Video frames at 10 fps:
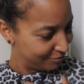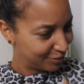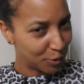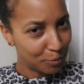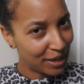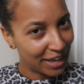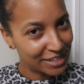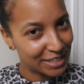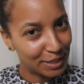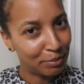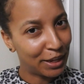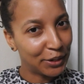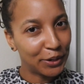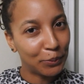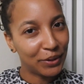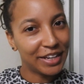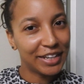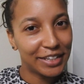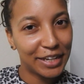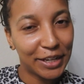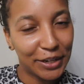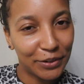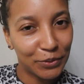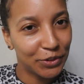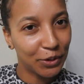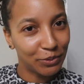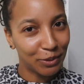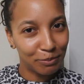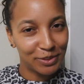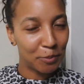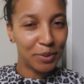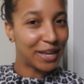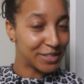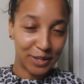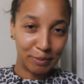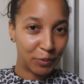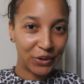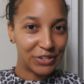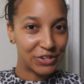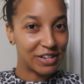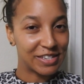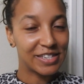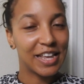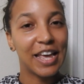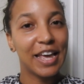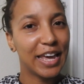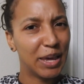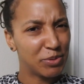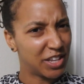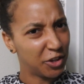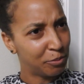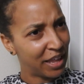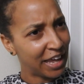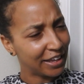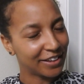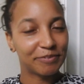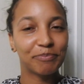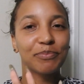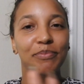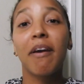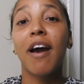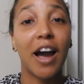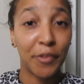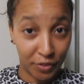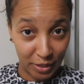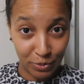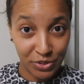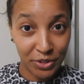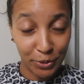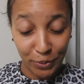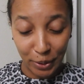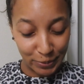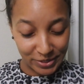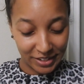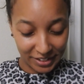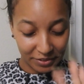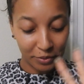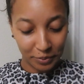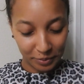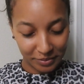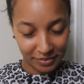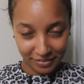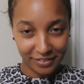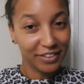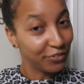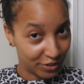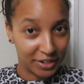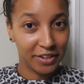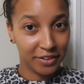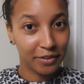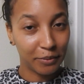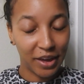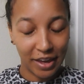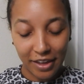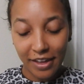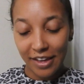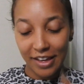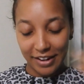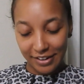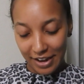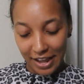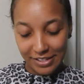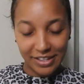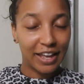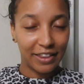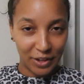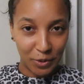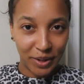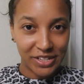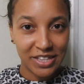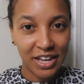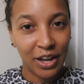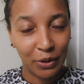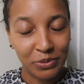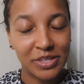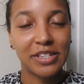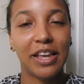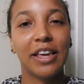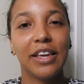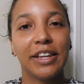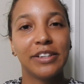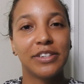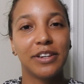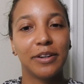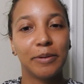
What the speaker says: don't be asking a black girl where they get their hair. Don't be asking them questions. And he was like, you black? I thought that was cute. I was like, it's funny. Okay. Next, yeah, they go back to the house, and